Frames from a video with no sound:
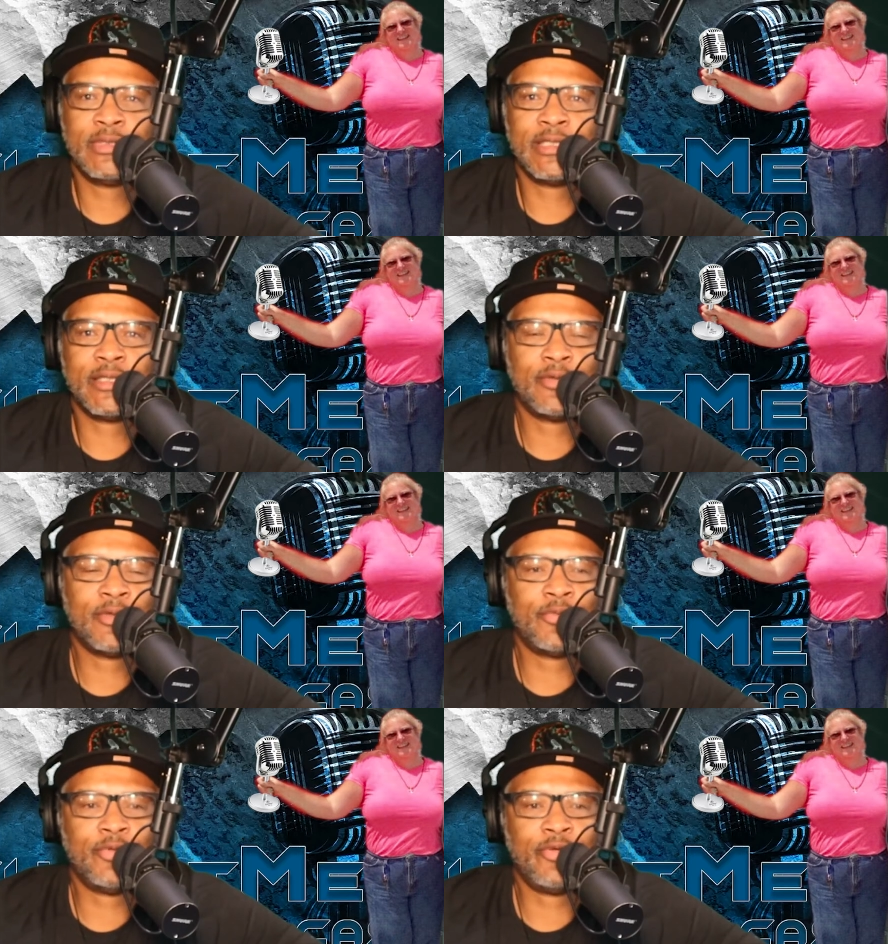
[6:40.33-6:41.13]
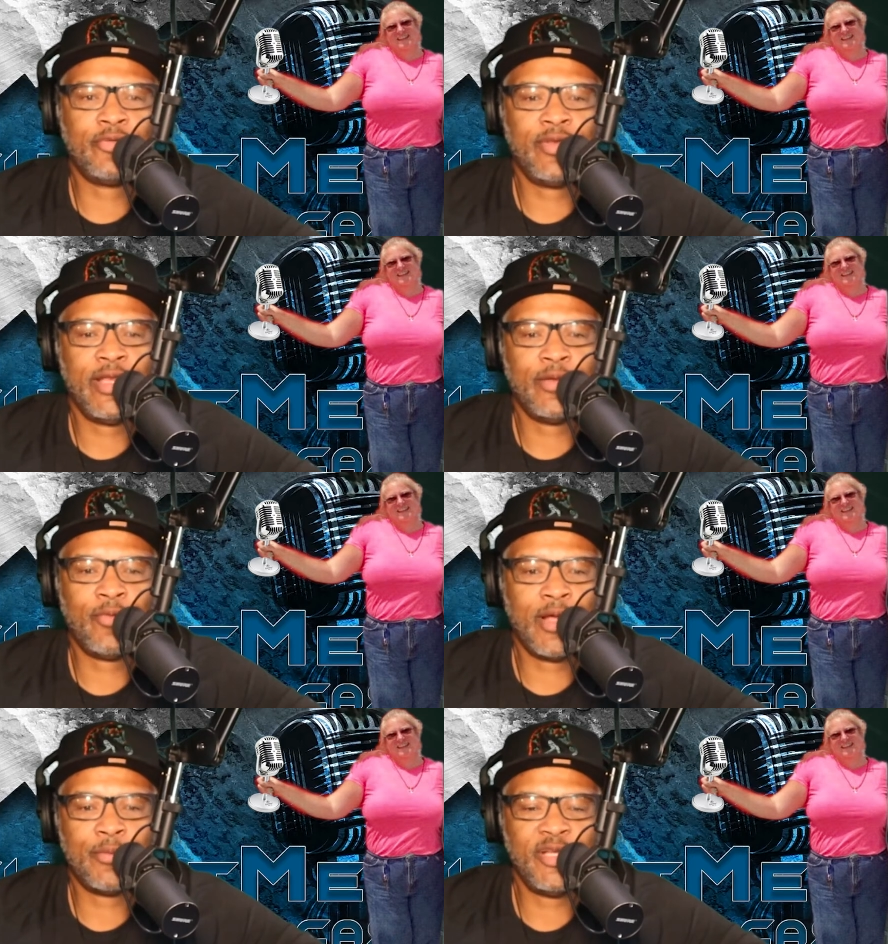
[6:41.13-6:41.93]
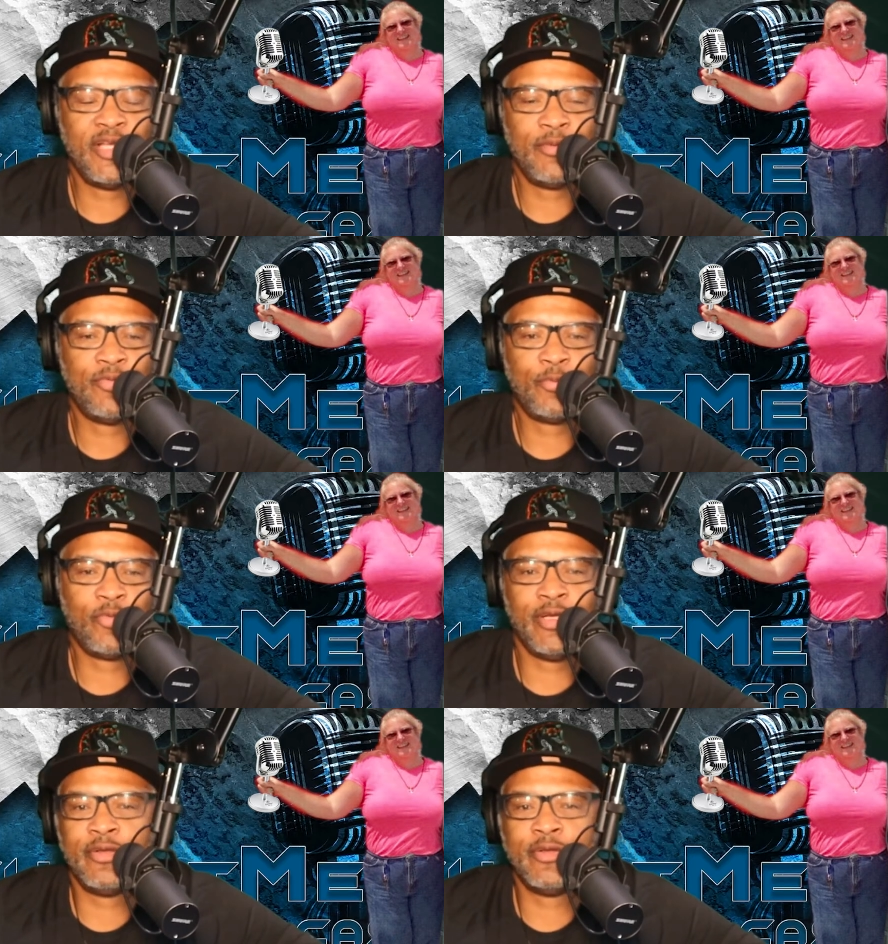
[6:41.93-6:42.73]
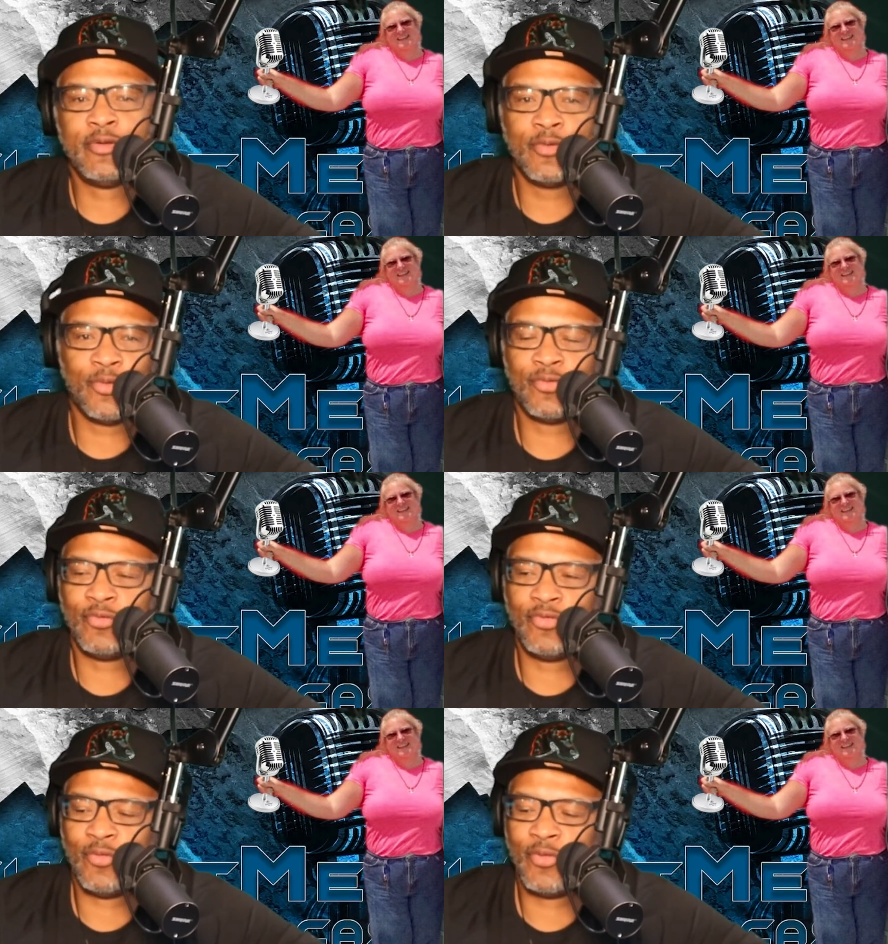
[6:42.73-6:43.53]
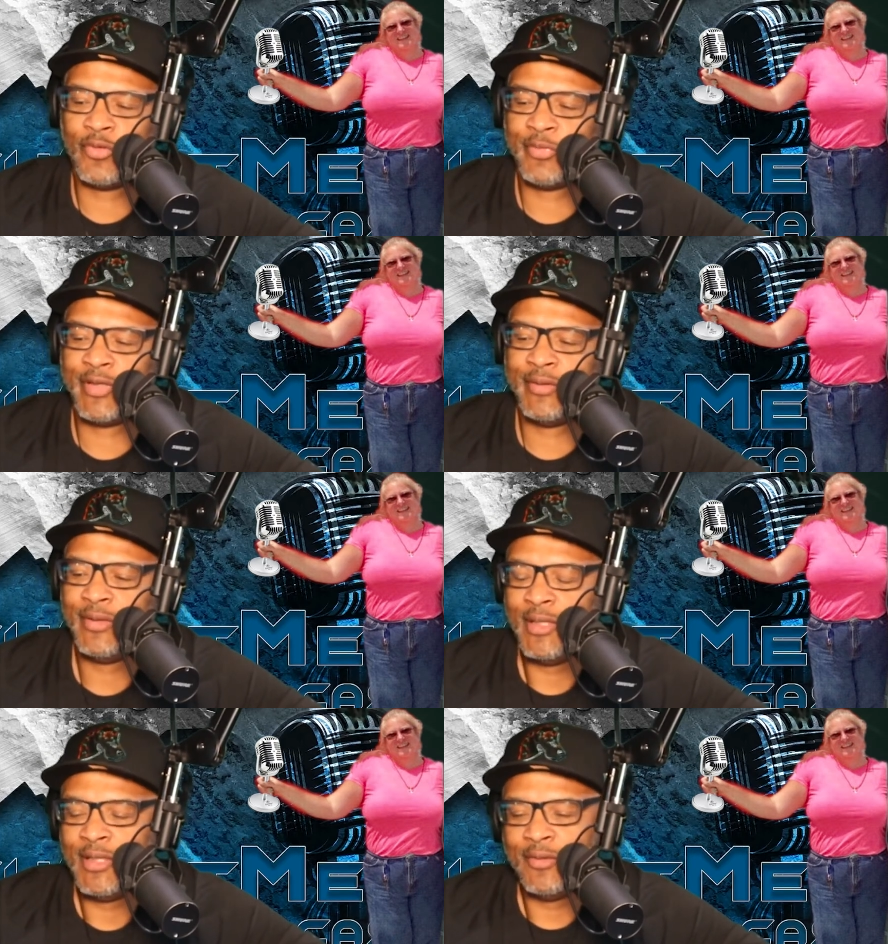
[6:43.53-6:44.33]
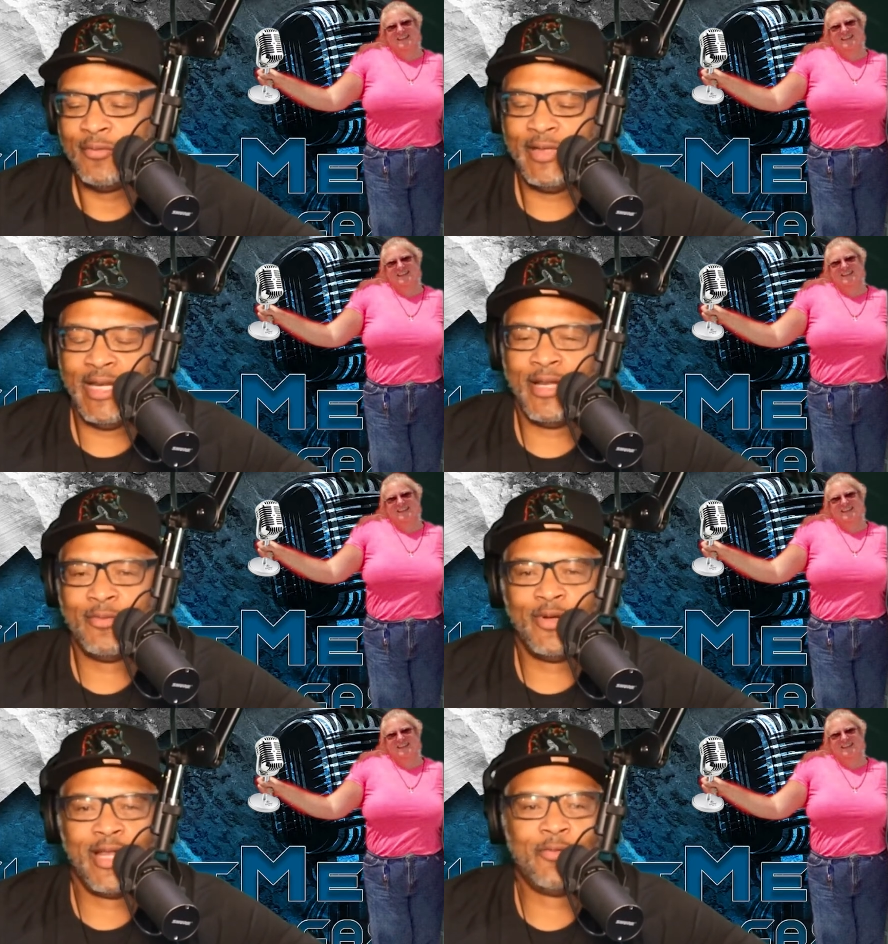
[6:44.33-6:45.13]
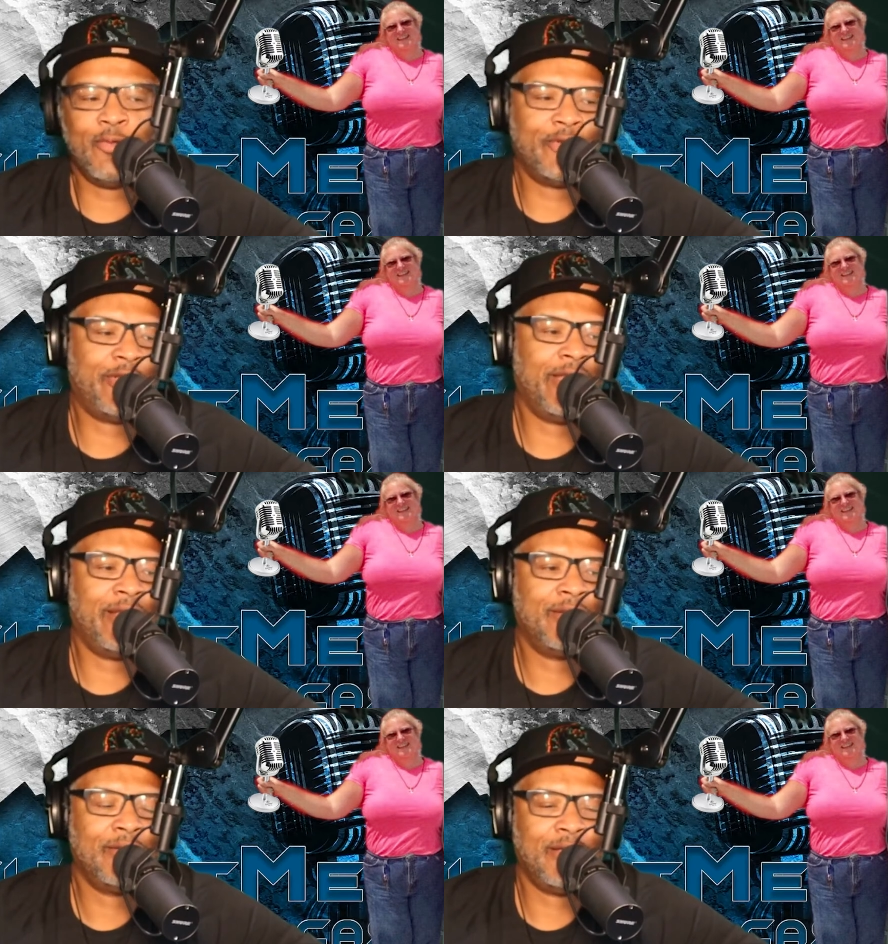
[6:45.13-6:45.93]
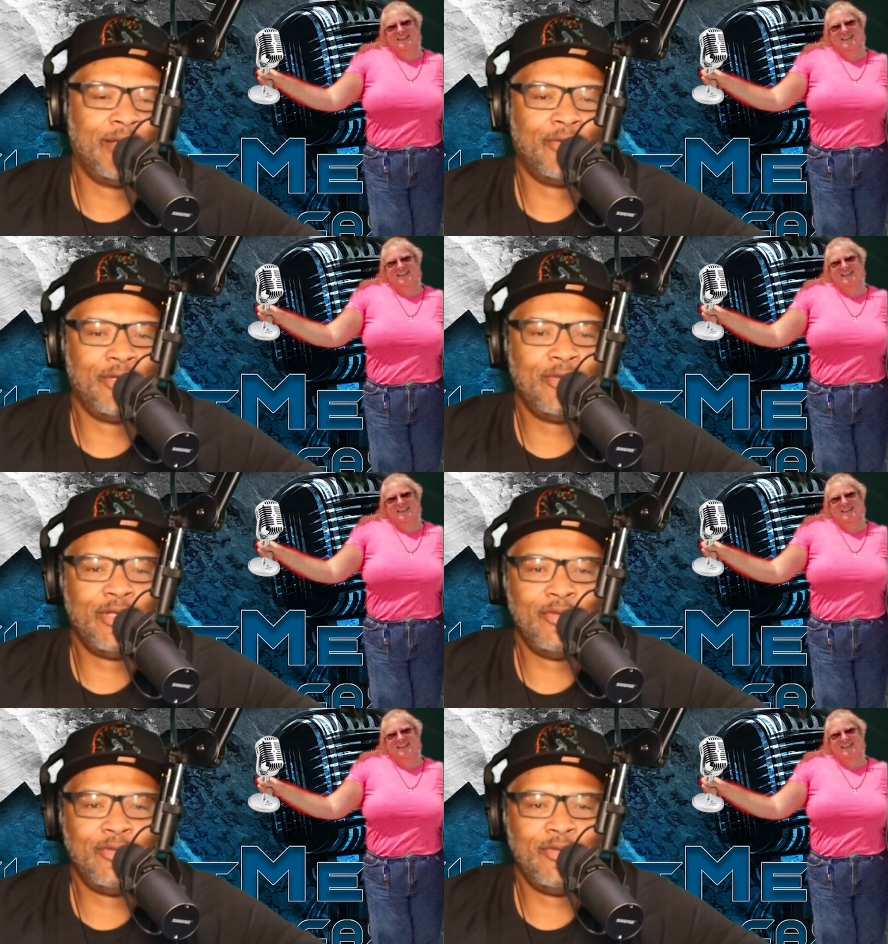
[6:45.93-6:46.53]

Speaker 1: I don't, I don't understand why. I mean, it was a pretty good grocery store, but we, yeah, when I worked there, you know, you, you